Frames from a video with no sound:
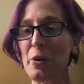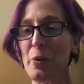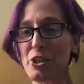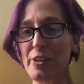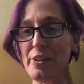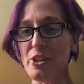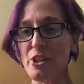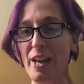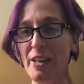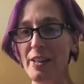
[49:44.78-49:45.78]
a question in the
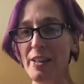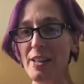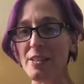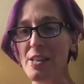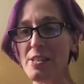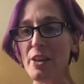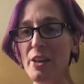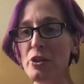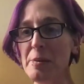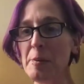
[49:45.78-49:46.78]
chat that says, uh,
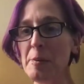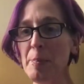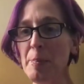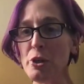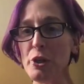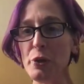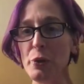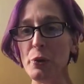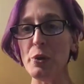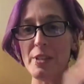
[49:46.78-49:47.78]
"You seem to be a person
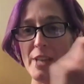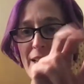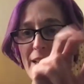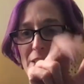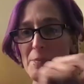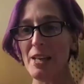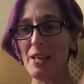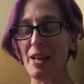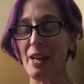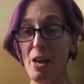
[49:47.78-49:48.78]
who takes the
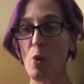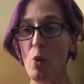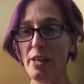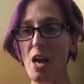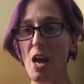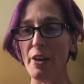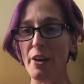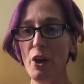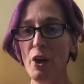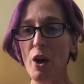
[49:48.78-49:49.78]
meeting, and why not?
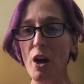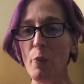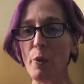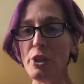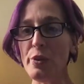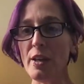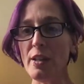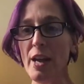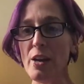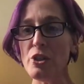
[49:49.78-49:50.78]
Uh, what do you think
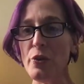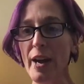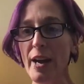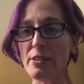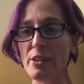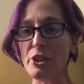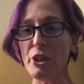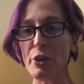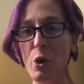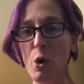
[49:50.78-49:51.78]
allows you access
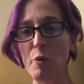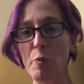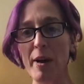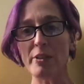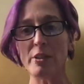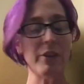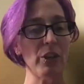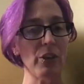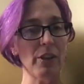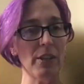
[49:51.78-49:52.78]
to your hopeful, positive,
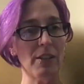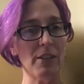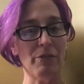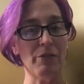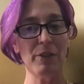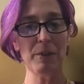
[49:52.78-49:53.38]
and curious self?